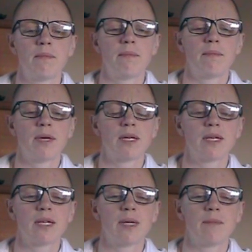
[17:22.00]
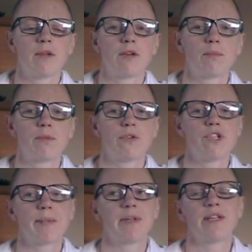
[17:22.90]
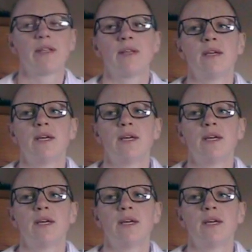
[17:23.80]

monk named Longpo Jamian.